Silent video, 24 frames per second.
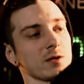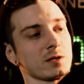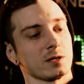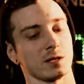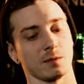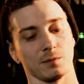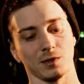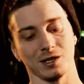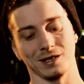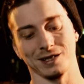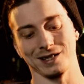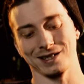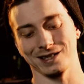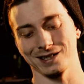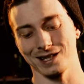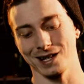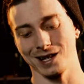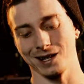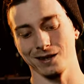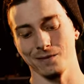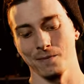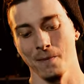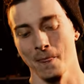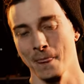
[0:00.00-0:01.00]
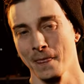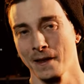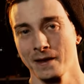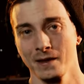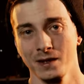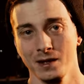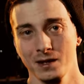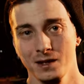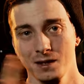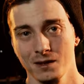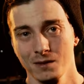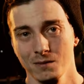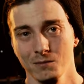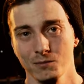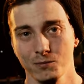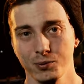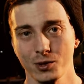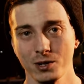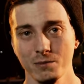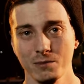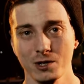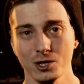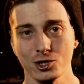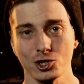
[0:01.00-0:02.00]
or something like that
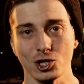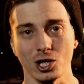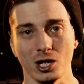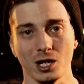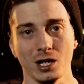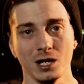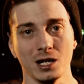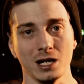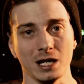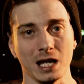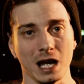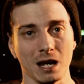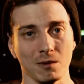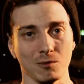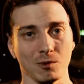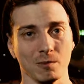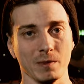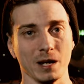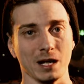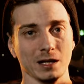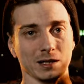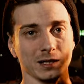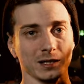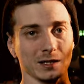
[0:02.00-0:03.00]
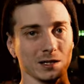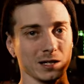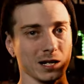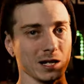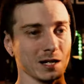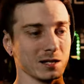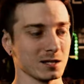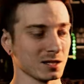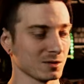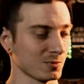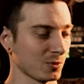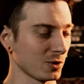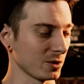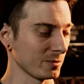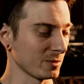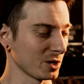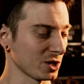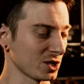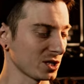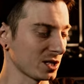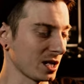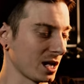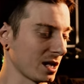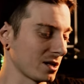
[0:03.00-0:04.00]
pretty much any camera bag these days is pretty
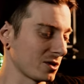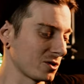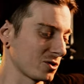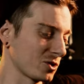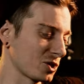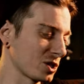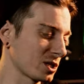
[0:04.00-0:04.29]
much standard.